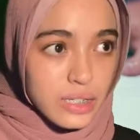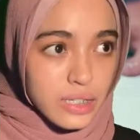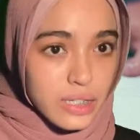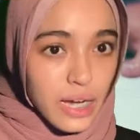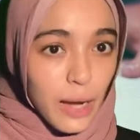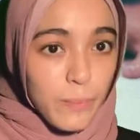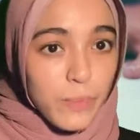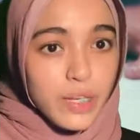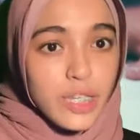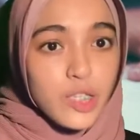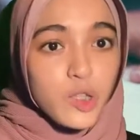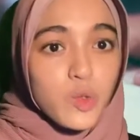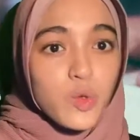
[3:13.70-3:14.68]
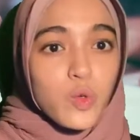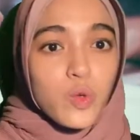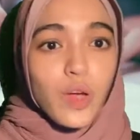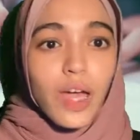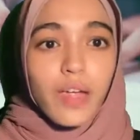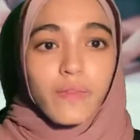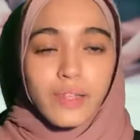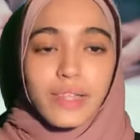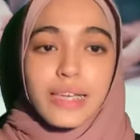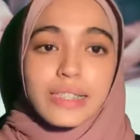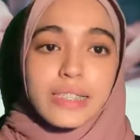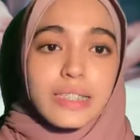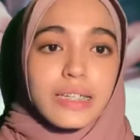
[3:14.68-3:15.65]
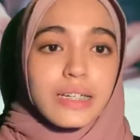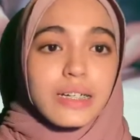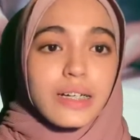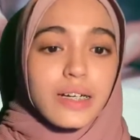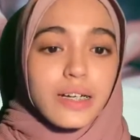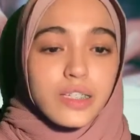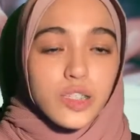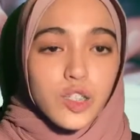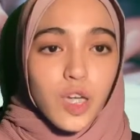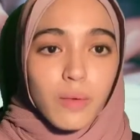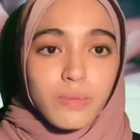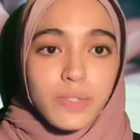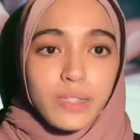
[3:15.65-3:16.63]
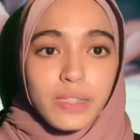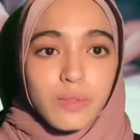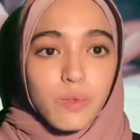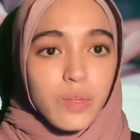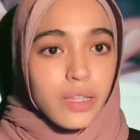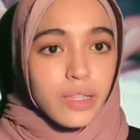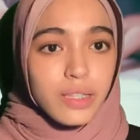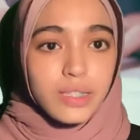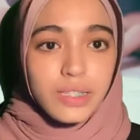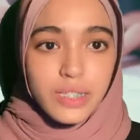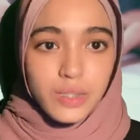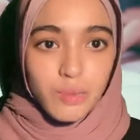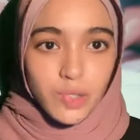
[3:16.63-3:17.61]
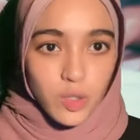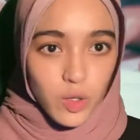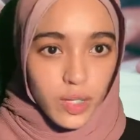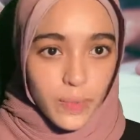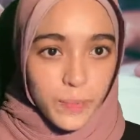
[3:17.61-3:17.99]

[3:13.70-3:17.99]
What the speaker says: company to advertise the jobs within 6 months only.